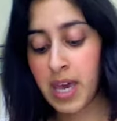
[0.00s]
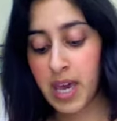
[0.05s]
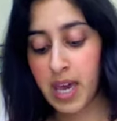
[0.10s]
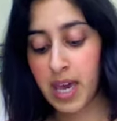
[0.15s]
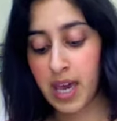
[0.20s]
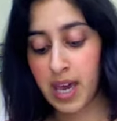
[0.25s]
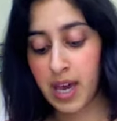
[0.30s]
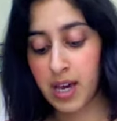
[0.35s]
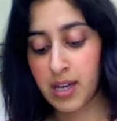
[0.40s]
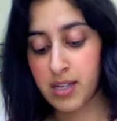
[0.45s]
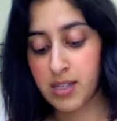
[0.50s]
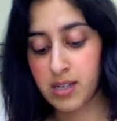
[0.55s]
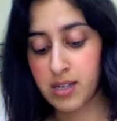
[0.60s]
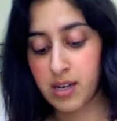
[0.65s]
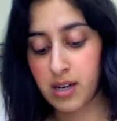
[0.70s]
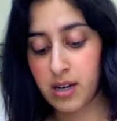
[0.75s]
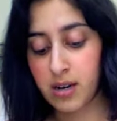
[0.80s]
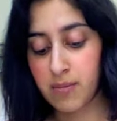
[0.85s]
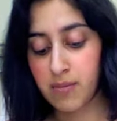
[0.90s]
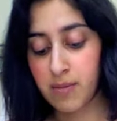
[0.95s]
And
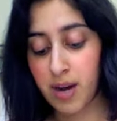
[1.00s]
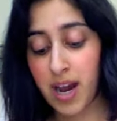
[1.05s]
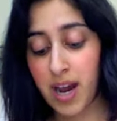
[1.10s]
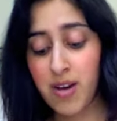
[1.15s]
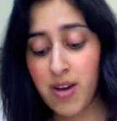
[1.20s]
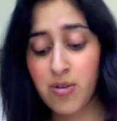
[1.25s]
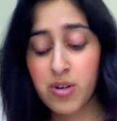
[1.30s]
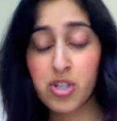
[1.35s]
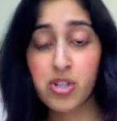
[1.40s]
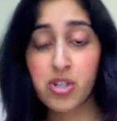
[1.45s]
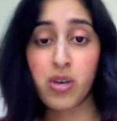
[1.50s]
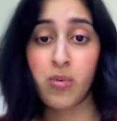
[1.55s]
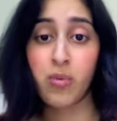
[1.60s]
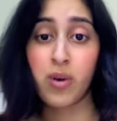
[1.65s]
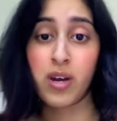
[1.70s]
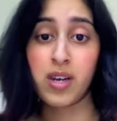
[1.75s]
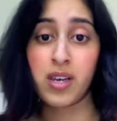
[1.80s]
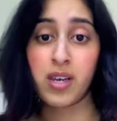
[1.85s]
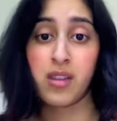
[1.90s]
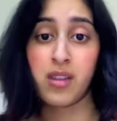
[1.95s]
I originally
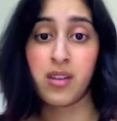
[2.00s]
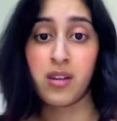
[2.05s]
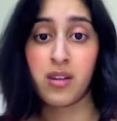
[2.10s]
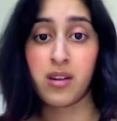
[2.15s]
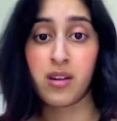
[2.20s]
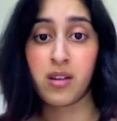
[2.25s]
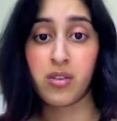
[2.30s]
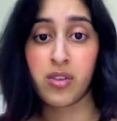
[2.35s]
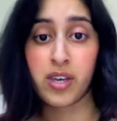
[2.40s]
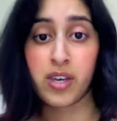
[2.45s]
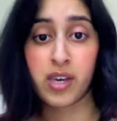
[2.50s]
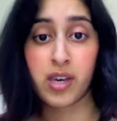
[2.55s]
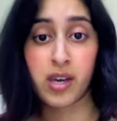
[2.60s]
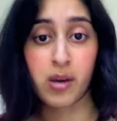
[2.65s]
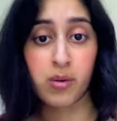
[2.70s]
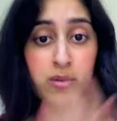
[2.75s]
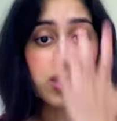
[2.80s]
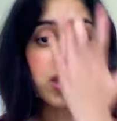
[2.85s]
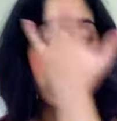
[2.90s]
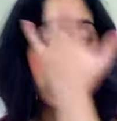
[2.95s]
went in thinking I
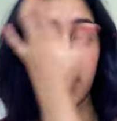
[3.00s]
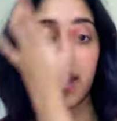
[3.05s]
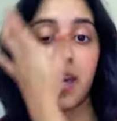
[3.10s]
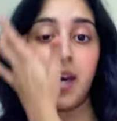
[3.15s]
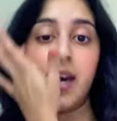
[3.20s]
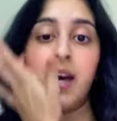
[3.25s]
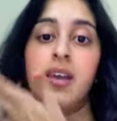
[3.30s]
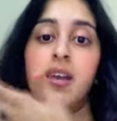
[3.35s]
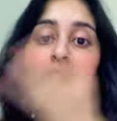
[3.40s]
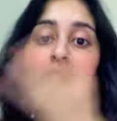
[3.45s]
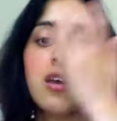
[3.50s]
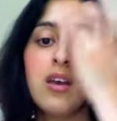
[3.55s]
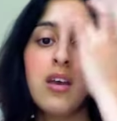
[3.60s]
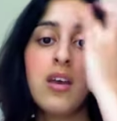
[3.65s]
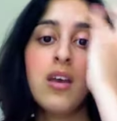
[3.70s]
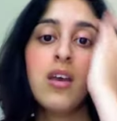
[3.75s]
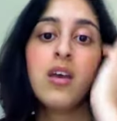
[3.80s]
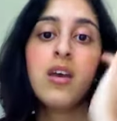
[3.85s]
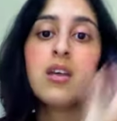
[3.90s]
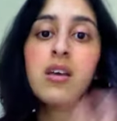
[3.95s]
was going to get
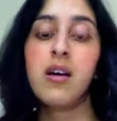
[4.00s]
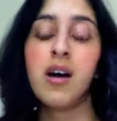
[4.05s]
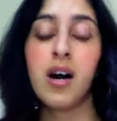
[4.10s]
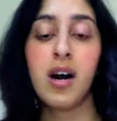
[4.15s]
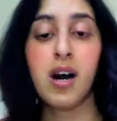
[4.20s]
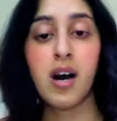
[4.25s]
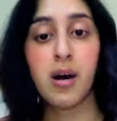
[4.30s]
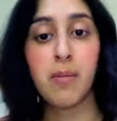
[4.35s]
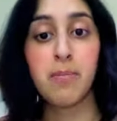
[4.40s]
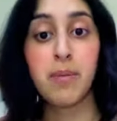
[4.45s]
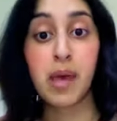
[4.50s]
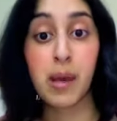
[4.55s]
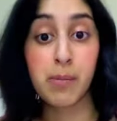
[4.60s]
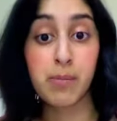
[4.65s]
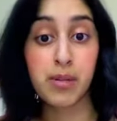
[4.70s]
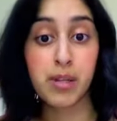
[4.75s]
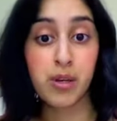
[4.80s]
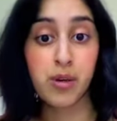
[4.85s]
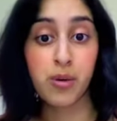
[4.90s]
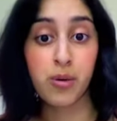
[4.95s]
Big
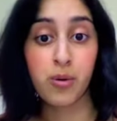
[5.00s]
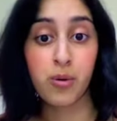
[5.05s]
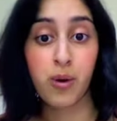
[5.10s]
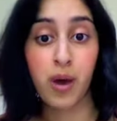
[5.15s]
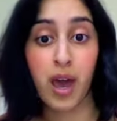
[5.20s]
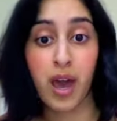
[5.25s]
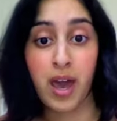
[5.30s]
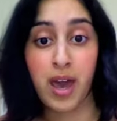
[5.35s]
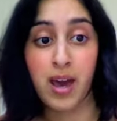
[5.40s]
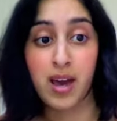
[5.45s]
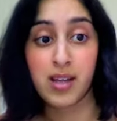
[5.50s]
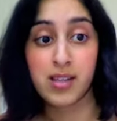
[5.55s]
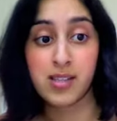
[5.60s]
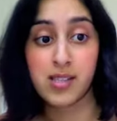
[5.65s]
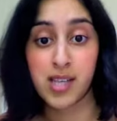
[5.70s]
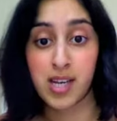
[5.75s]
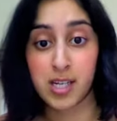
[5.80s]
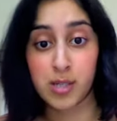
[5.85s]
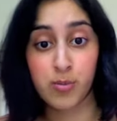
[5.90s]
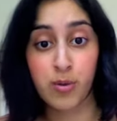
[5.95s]
Blue and
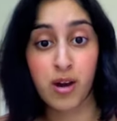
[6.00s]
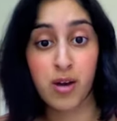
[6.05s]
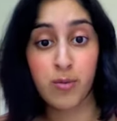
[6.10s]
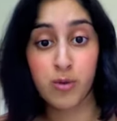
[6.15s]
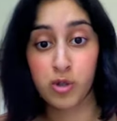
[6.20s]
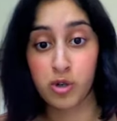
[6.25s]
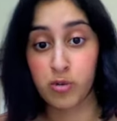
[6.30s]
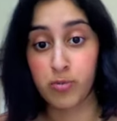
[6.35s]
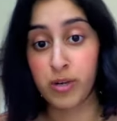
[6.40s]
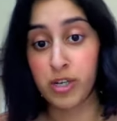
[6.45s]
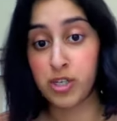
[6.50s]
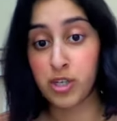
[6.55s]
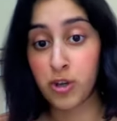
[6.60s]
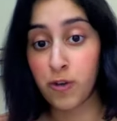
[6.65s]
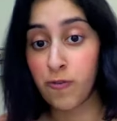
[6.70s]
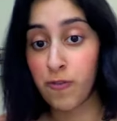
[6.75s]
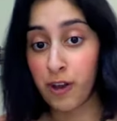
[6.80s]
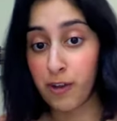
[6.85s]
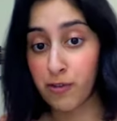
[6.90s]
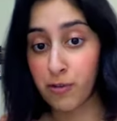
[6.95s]
Sex Bomb, which are my two
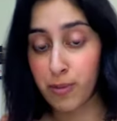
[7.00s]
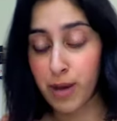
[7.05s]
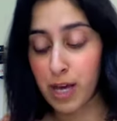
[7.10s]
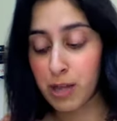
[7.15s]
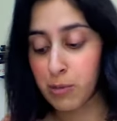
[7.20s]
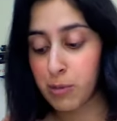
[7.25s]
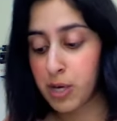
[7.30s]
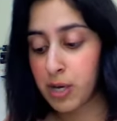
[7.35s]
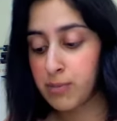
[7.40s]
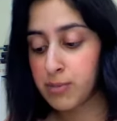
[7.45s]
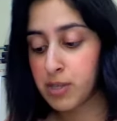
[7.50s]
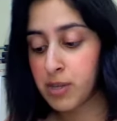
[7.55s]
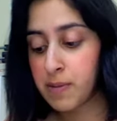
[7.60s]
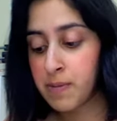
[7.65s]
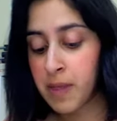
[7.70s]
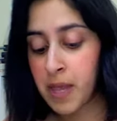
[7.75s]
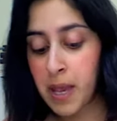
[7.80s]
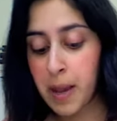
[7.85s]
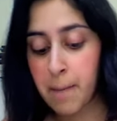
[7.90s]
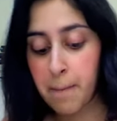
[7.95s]
favorite bath bombs.
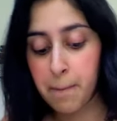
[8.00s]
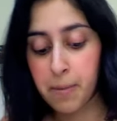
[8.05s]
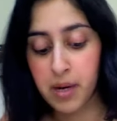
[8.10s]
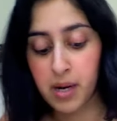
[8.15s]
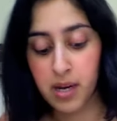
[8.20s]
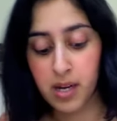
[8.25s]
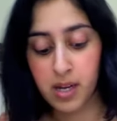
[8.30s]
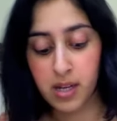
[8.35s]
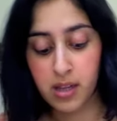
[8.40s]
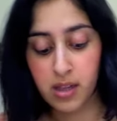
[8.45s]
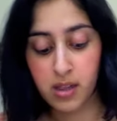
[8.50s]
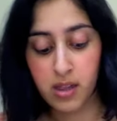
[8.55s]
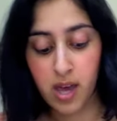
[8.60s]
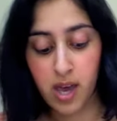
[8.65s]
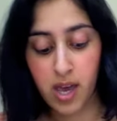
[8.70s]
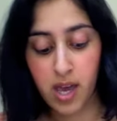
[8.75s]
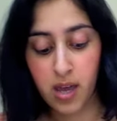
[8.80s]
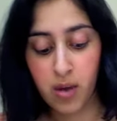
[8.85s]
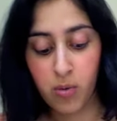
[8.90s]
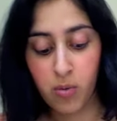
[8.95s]
But
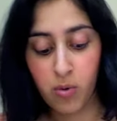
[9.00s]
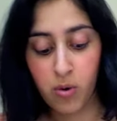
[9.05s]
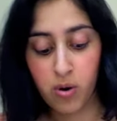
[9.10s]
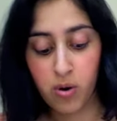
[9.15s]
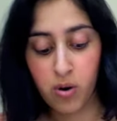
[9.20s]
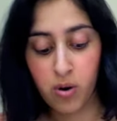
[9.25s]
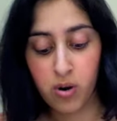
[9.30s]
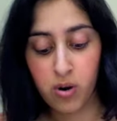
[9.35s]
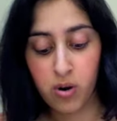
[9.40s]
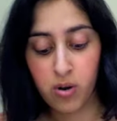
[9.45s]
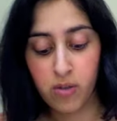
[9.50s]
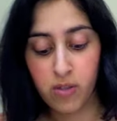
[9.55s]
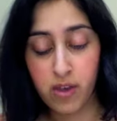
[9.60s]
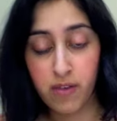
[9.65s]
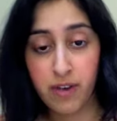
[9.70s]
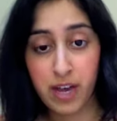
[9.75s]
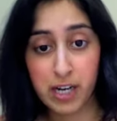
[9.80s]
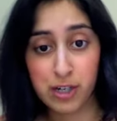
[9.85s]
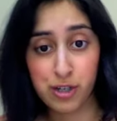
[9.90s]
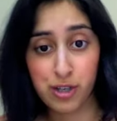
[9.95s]
they've
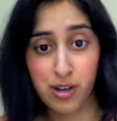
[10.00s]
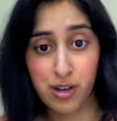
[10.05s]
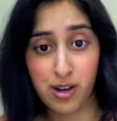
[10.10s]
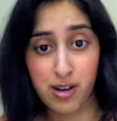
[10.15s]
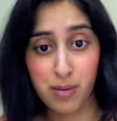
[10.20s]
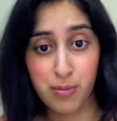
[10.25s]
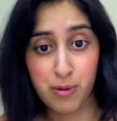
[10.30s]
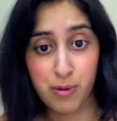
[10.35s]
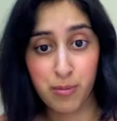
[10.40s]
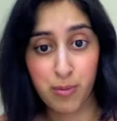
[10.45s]
actually gone up in